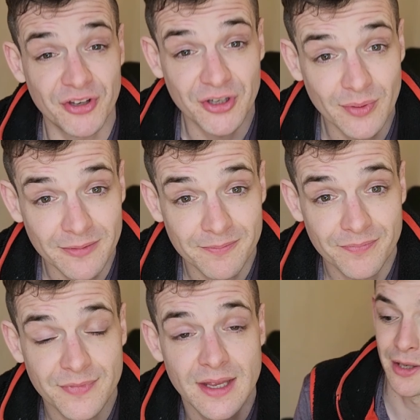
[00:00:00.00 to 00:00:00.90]
to do it.
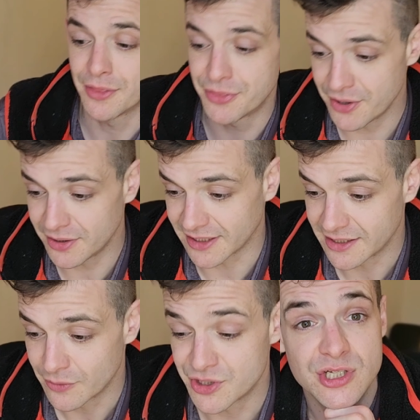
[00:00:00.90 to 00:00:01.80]

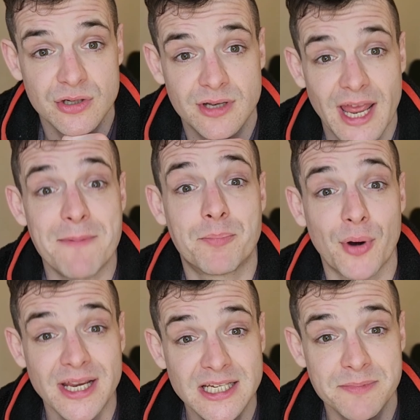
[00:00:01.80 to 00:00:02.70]
Thirdly, we should
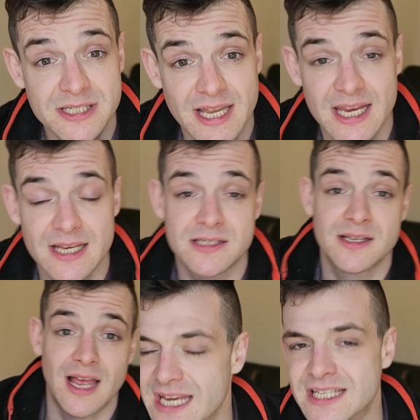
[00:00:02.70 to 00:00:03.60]
embrace
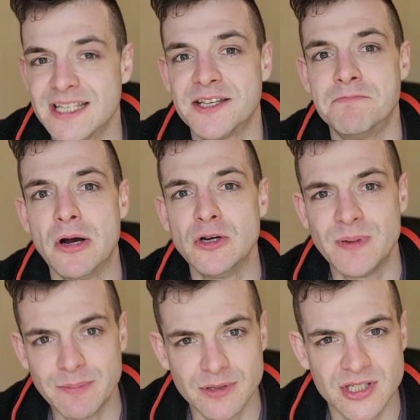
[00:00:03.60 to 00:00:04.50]
mistakes. He says that most
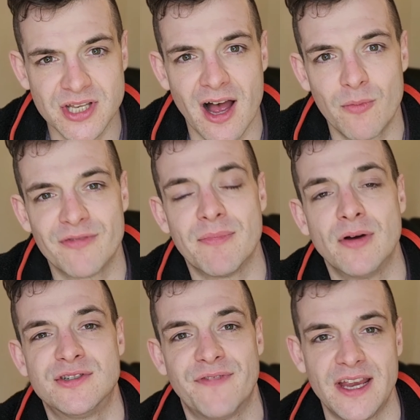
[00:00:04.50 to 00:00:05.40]
people start with
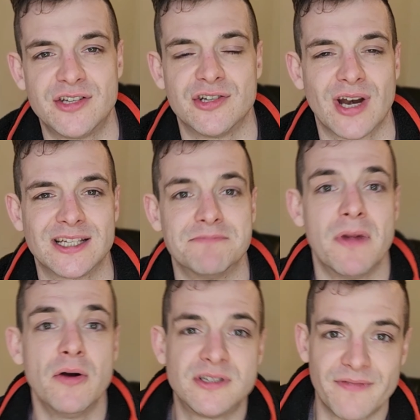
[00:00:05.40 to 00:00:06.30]
motivation, trying to
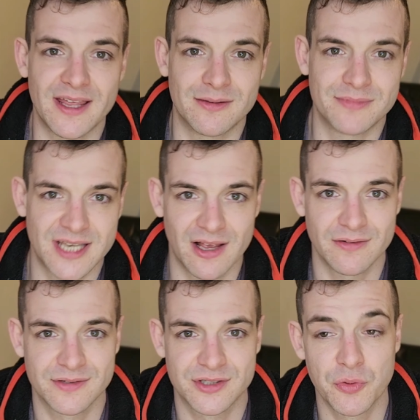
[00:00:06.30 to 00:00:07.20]
motivate
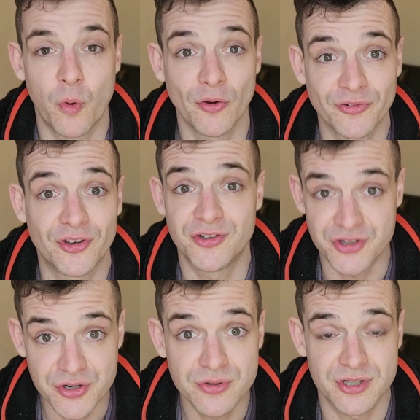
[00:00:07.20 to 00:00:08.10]
themselves to want to
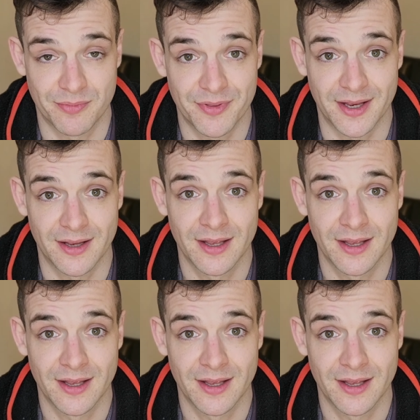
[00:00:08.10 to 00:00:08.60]
do something.